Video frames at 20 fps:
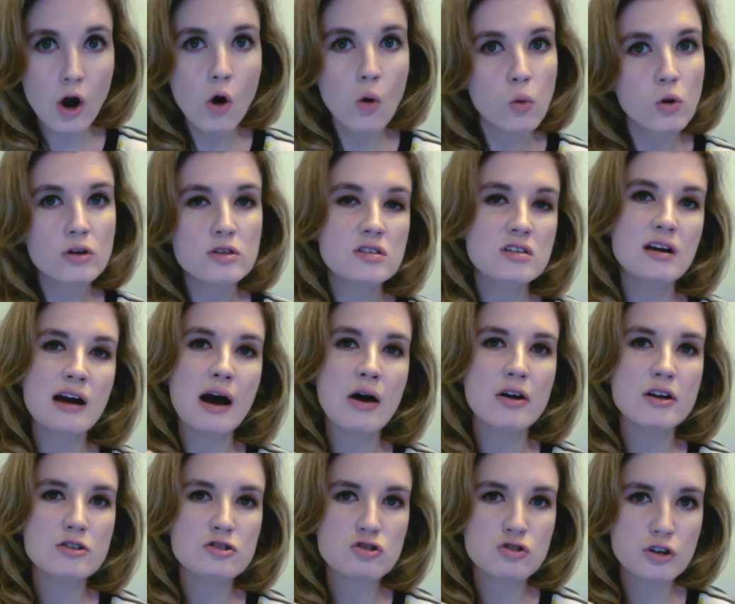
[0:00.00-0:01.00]
We'll see how
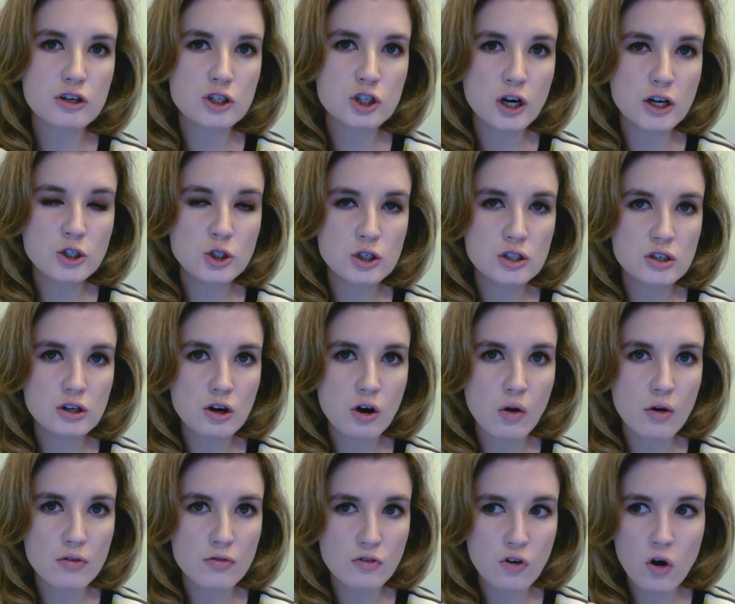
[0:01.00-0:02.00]
history judges it
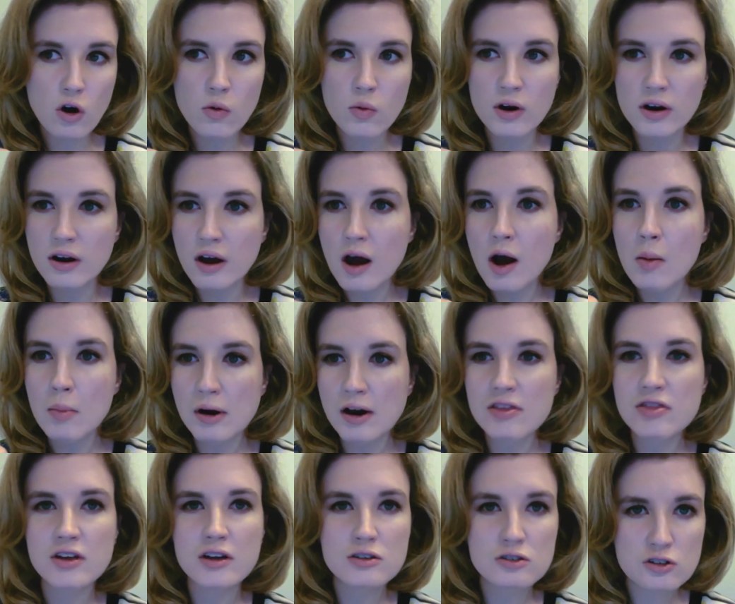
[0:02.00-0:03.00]
going forward, but I
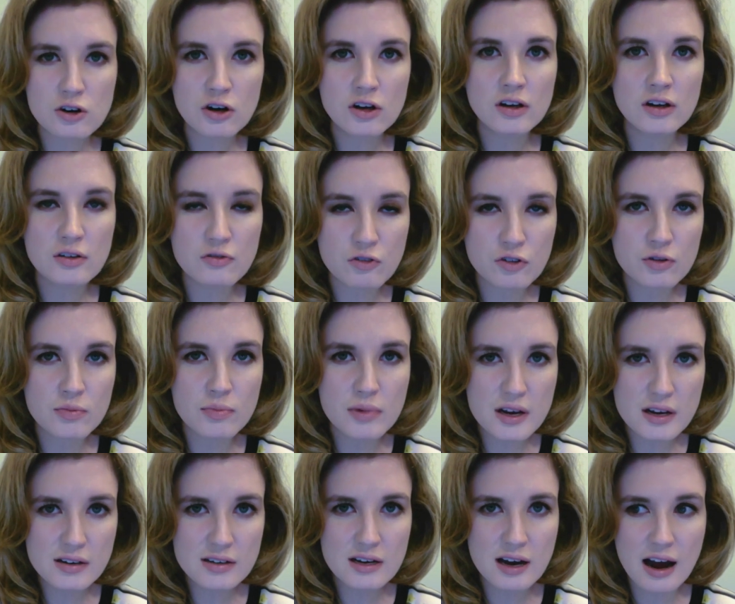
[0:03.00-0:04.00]
think certainly for the
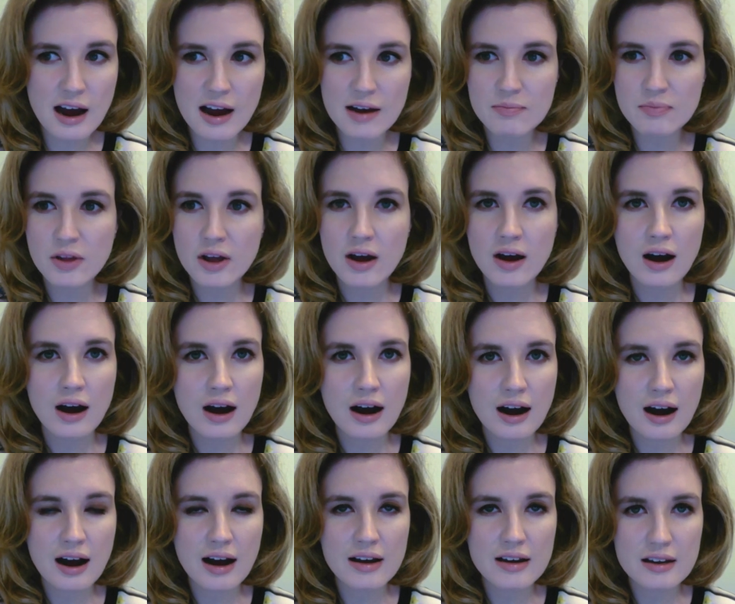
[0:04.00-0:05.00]
meantime,
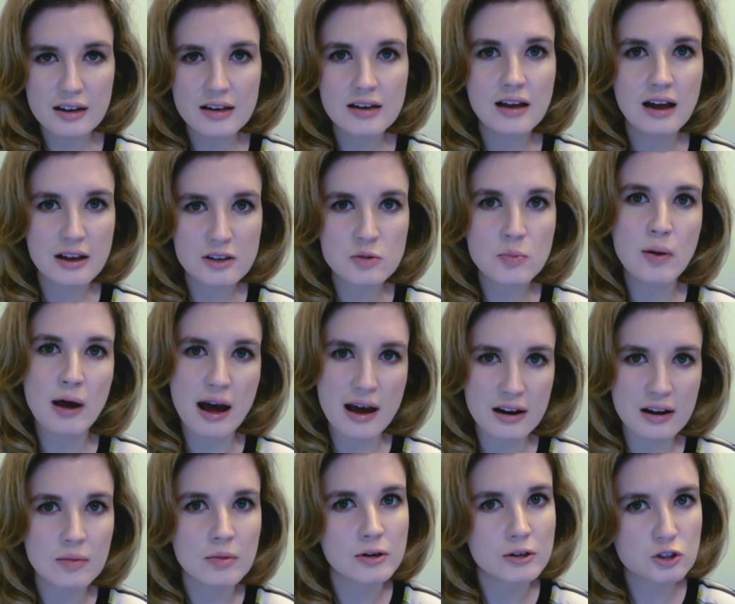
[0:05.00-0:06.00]
it has a bad
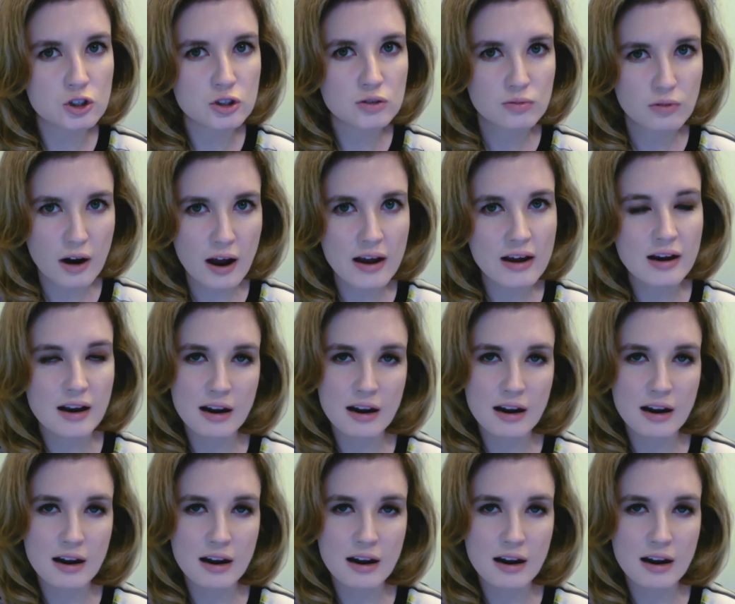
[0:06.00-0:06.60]
image, right?